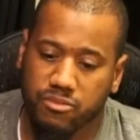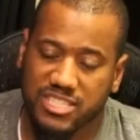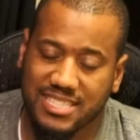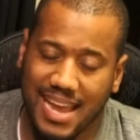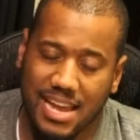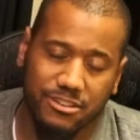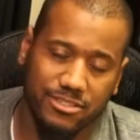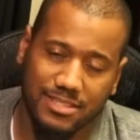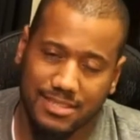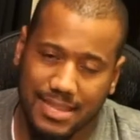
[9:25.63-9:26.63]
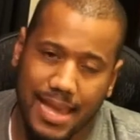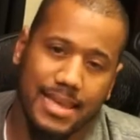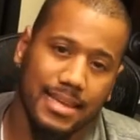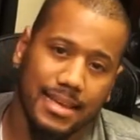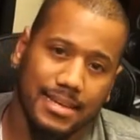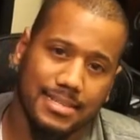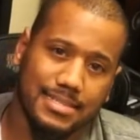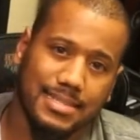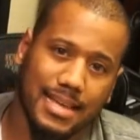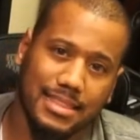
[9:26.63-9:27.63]
standards state
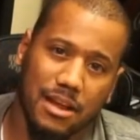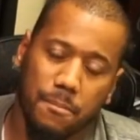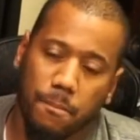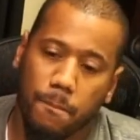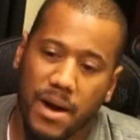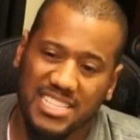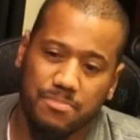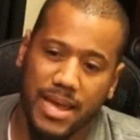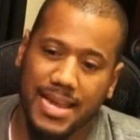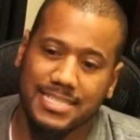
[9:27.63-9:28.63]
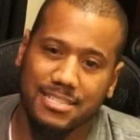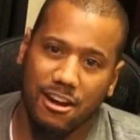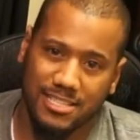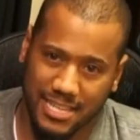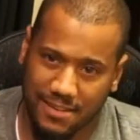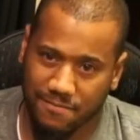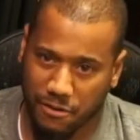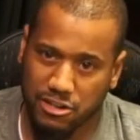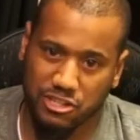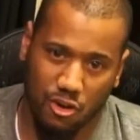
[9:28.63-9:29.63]
that there must be an HDR10
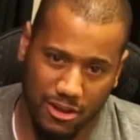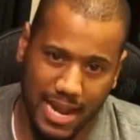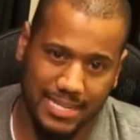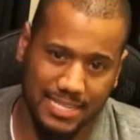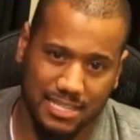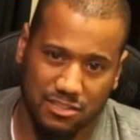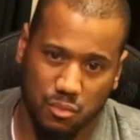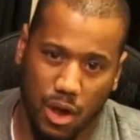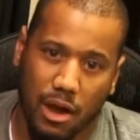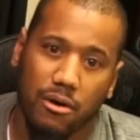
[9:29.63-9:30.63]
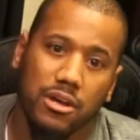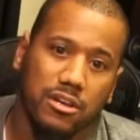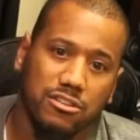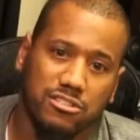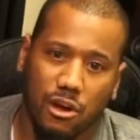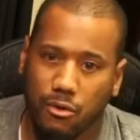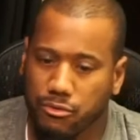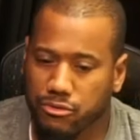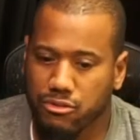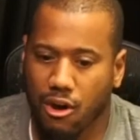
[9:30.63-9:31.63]
version on that disc as well. So
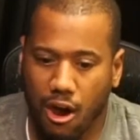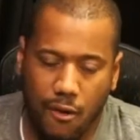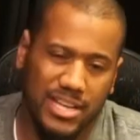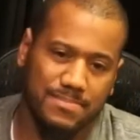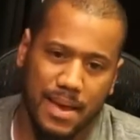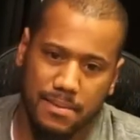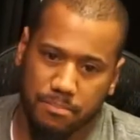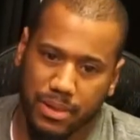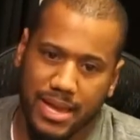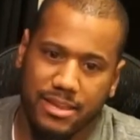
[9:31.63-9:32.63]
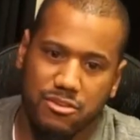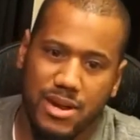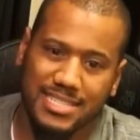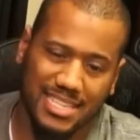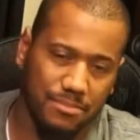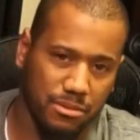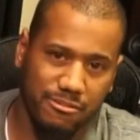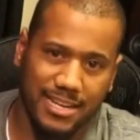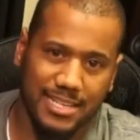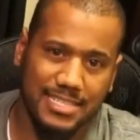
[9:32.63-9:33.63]
you'll always be able to play UHD
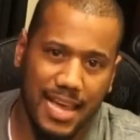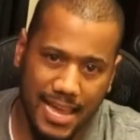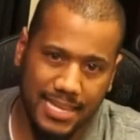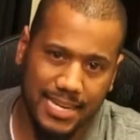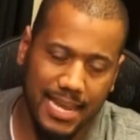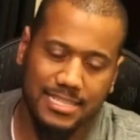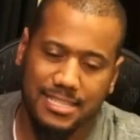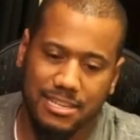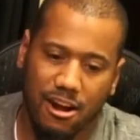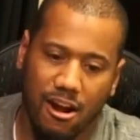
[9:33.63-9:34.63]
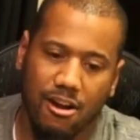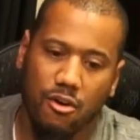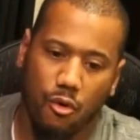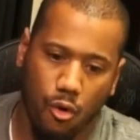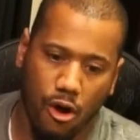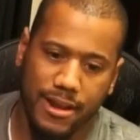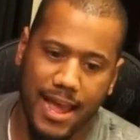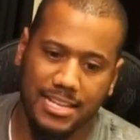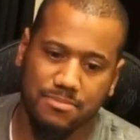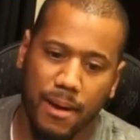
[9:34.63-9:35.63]
Blu-ray disc and get HDR on the
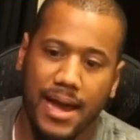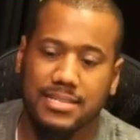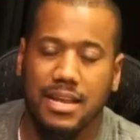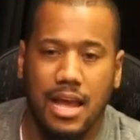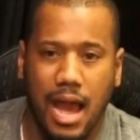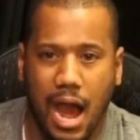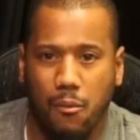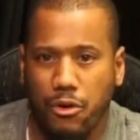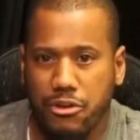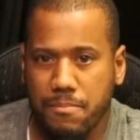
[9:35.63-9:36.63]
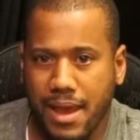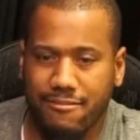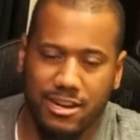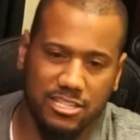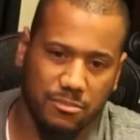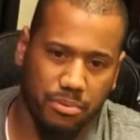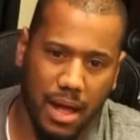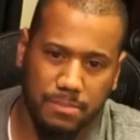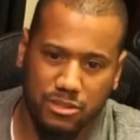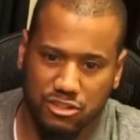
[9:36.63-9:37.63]
Xbox. Where you may run into
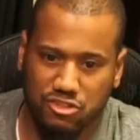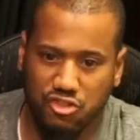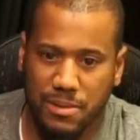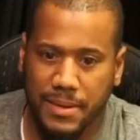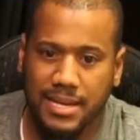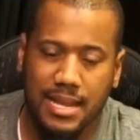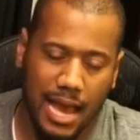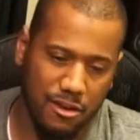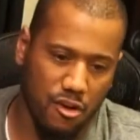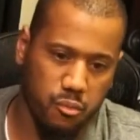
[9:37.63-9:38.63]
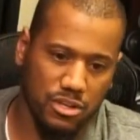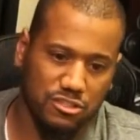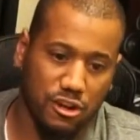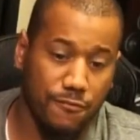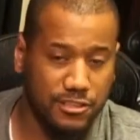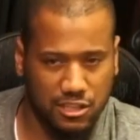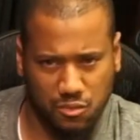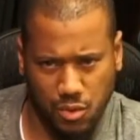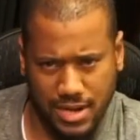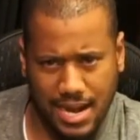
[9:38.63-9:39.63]
problems of streaming, I know one service is
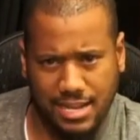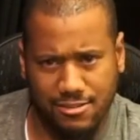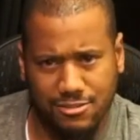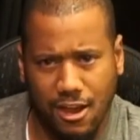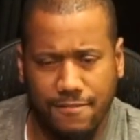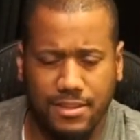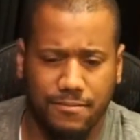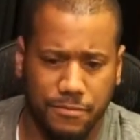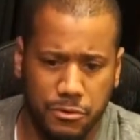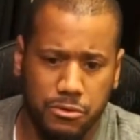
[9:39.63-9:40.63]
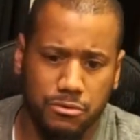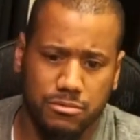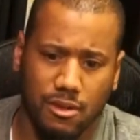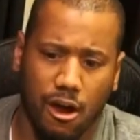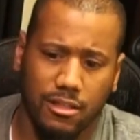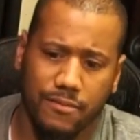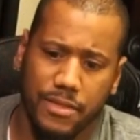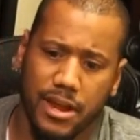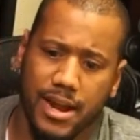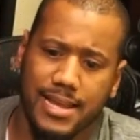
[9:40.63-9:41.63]
one that I use often, Vudu. All of
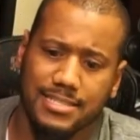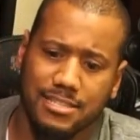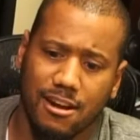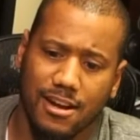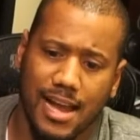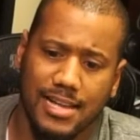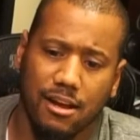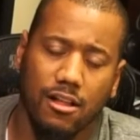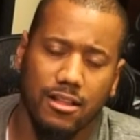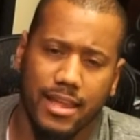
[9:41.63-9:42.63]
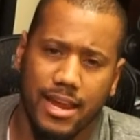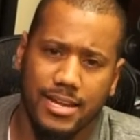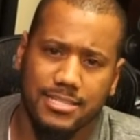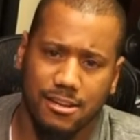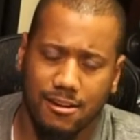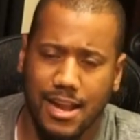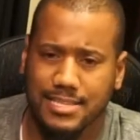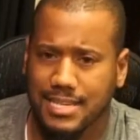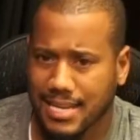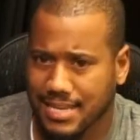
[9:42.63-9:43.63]
their HDR
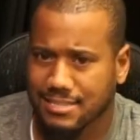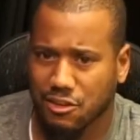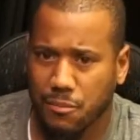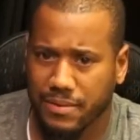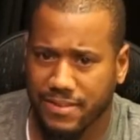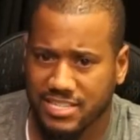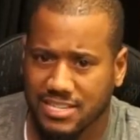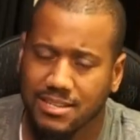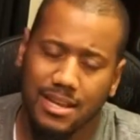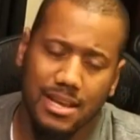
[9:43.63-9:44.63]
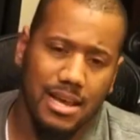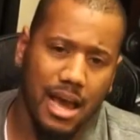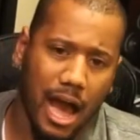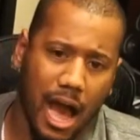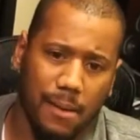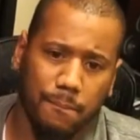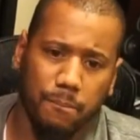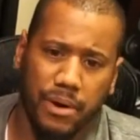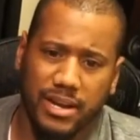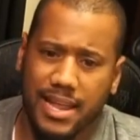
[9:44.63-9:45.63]
content is Dolby Vision.
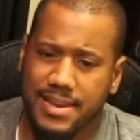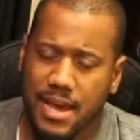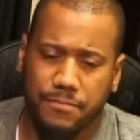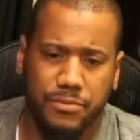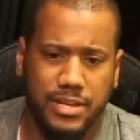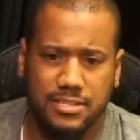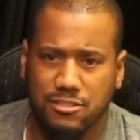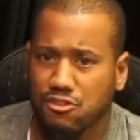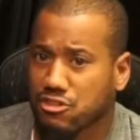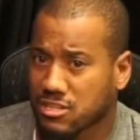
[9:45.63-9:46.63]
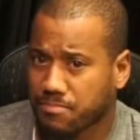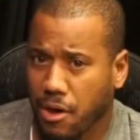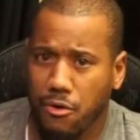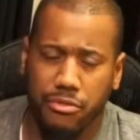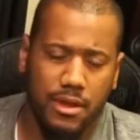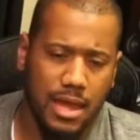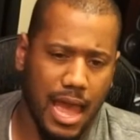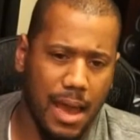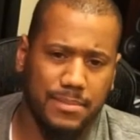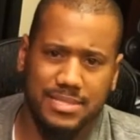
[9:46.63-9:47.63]
But Netflix uses both.
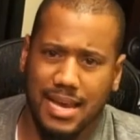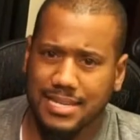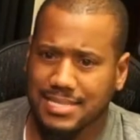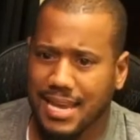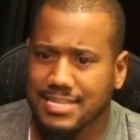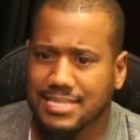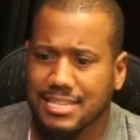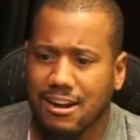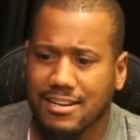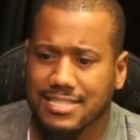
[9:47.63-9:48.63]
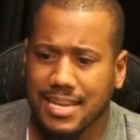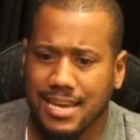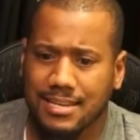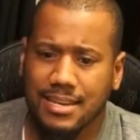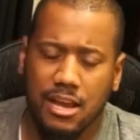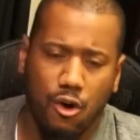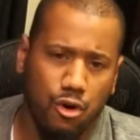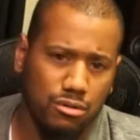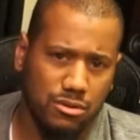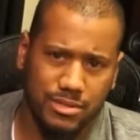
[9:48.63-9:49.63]
Amazon is HDR10.
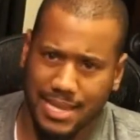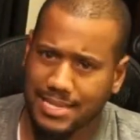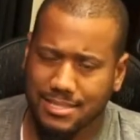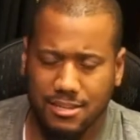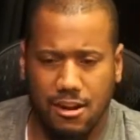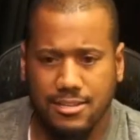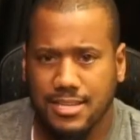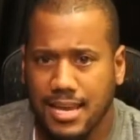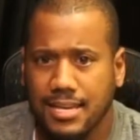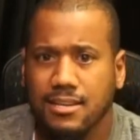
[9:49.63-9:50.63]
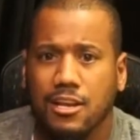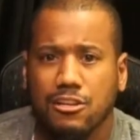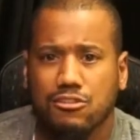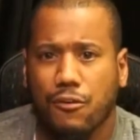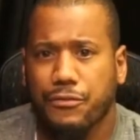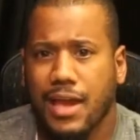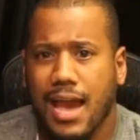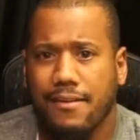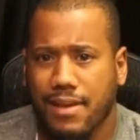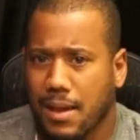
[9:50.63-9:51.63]
Hulu is HDR10. So if you
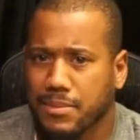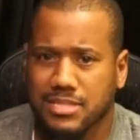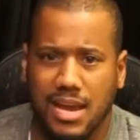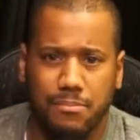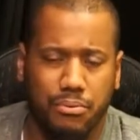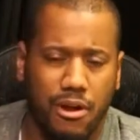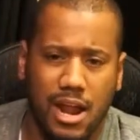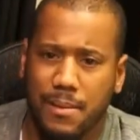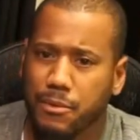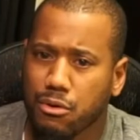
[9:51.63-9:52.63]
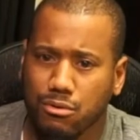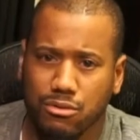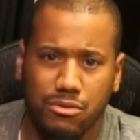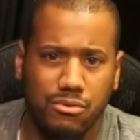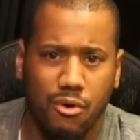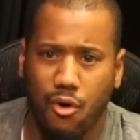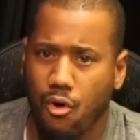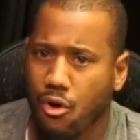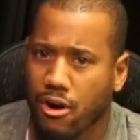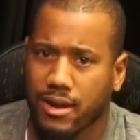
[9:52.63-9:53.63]
have Amazon Prime, Hulu,
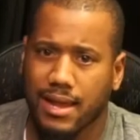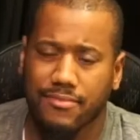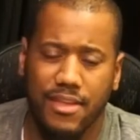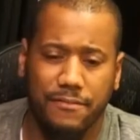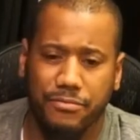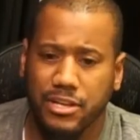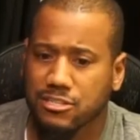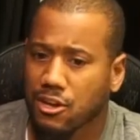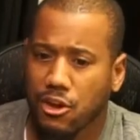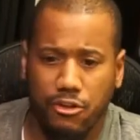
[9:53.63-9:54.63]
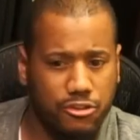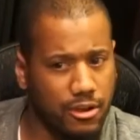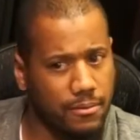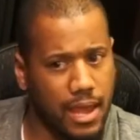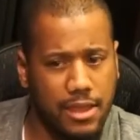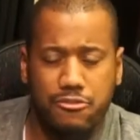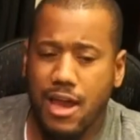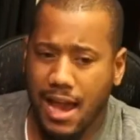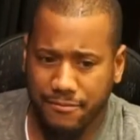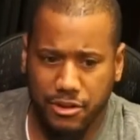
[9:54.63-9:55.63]
or Netflix, you
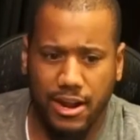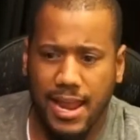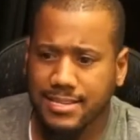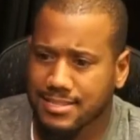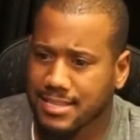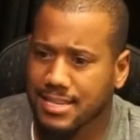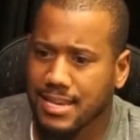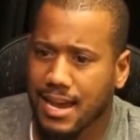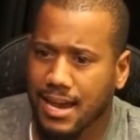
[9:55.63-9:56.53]
have your HD,